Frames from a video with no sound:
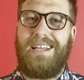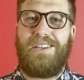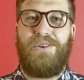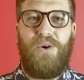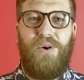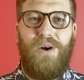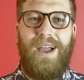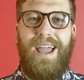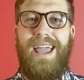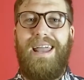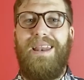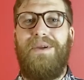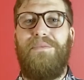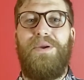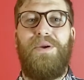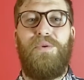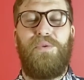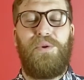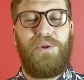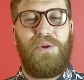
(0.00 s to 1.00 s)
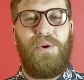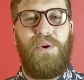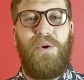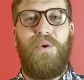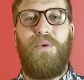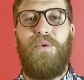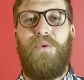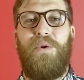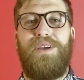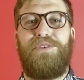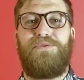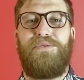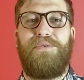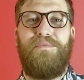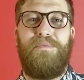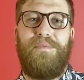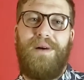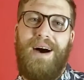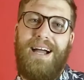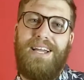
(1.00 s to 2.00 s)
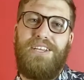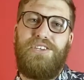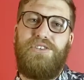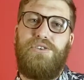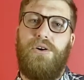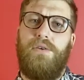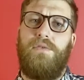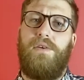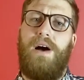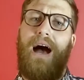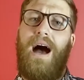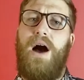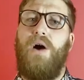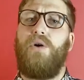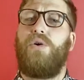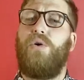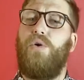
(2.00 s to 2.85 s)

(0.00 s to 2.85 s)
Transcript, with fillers: the enemy will always remind you of how